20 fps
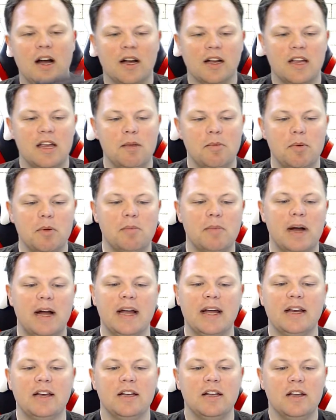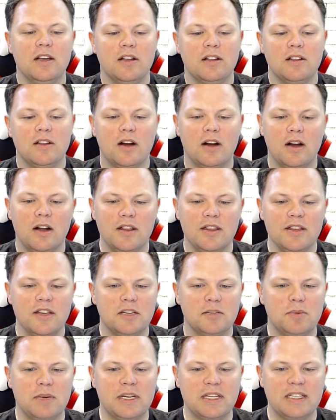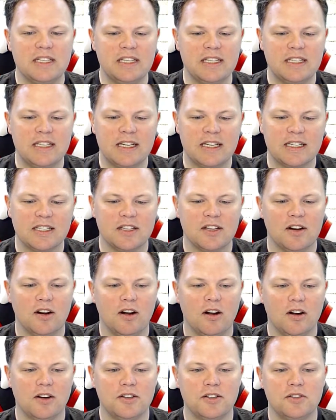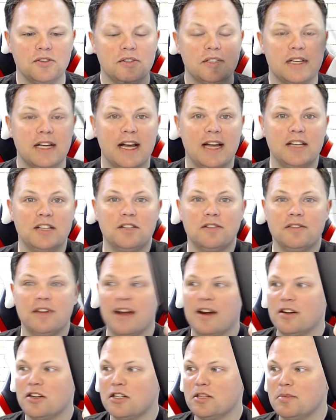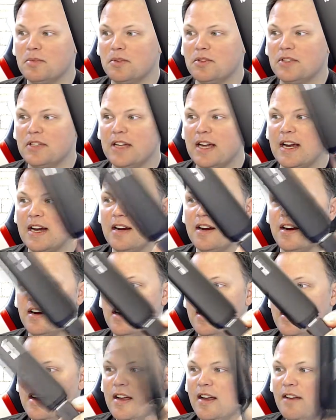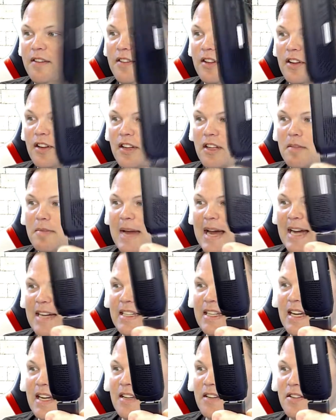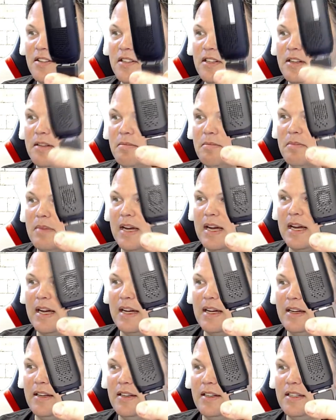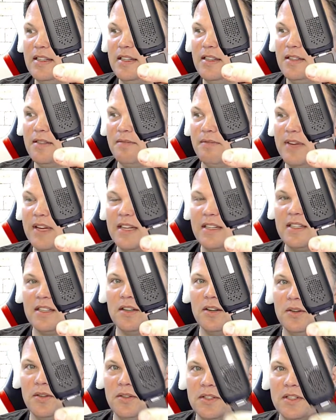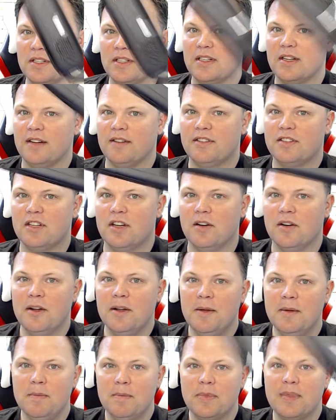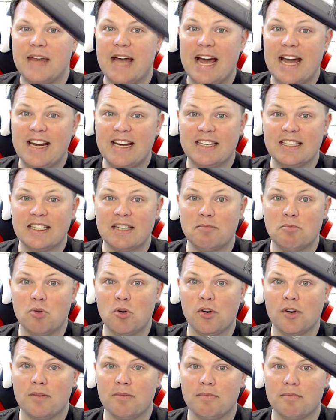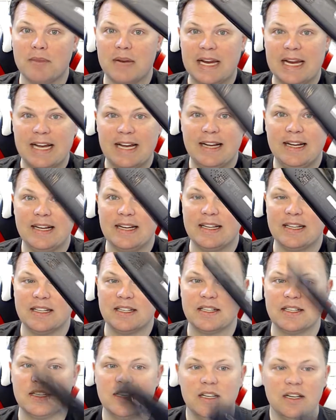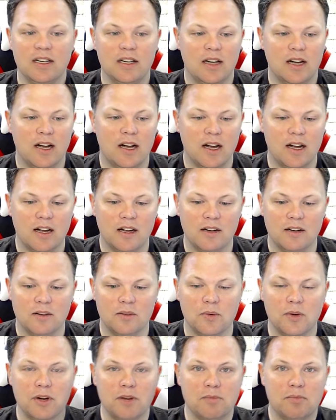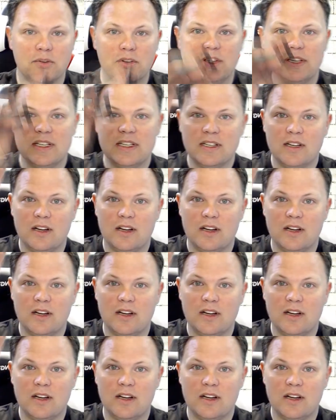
Keep in mind, on these PC sticks, there are two sides. You've got our smooth side here. If you look at the back side, there's some, you see some vents and holes and stuff. So that is important, because when you put this